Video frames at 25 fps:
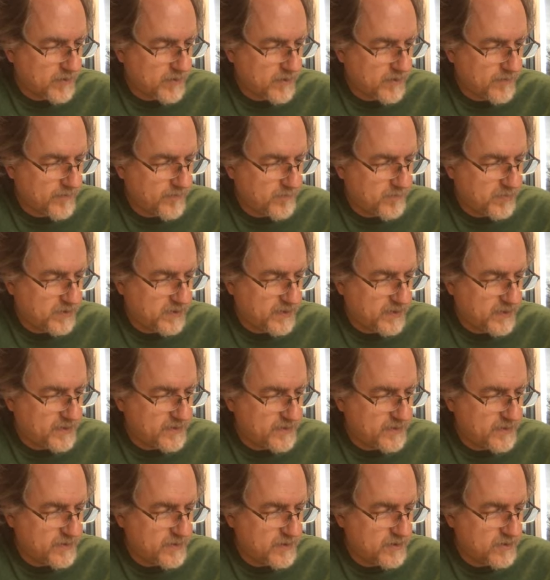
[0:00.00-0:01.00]
of
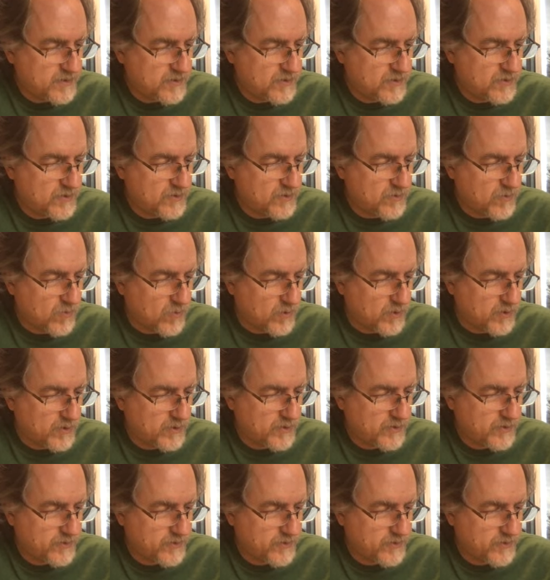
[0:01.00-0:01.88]
places in source.